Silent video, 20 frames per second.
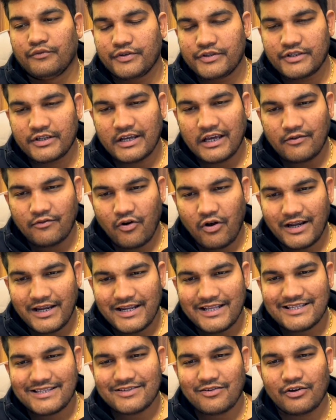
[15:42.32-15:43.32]
Physical
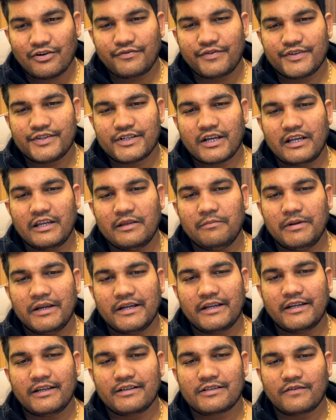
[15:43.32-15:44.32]
violence or physically
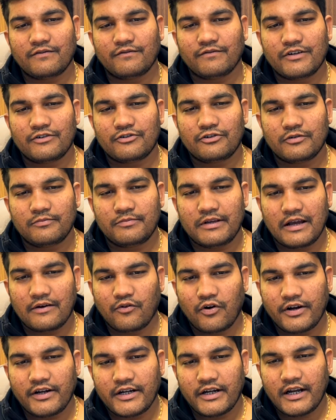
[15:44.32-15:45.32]
beating someone should be
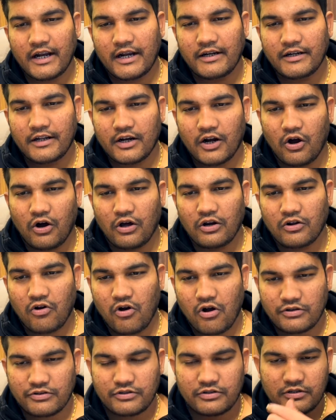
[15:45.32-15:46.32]
avoided under all
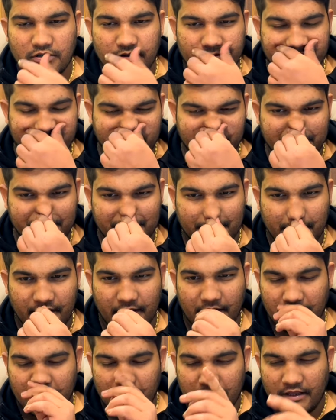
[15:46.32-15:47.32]
cost.
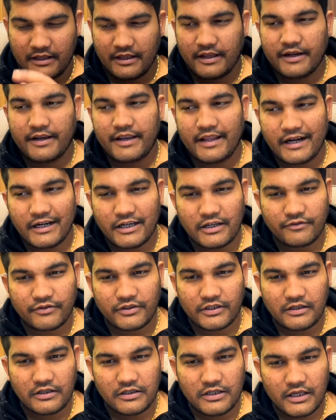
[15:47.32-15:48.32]
Negative
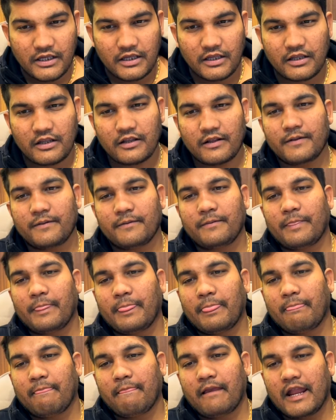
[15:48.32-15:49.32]
thinking
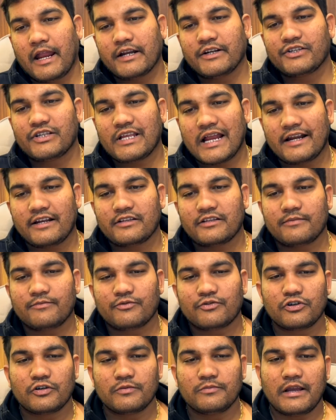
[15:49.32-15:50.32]
and sadism
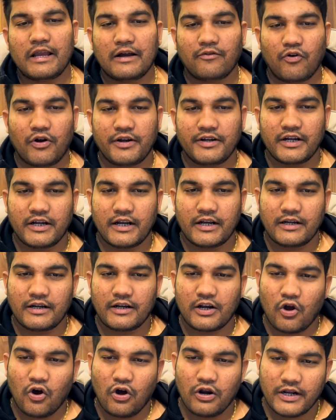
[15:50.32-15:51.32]
should be avoided
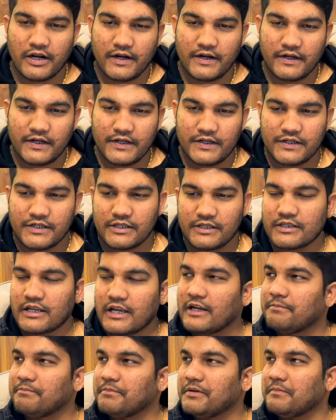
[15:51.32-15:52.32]
under all conditions
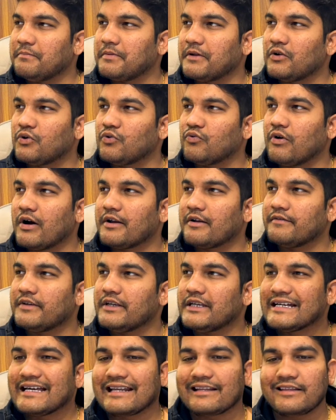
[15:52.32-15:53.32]
and people who are
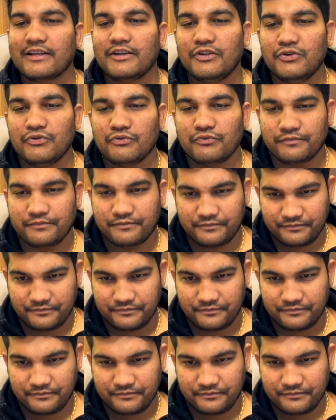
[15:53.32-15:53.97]
weaker than you,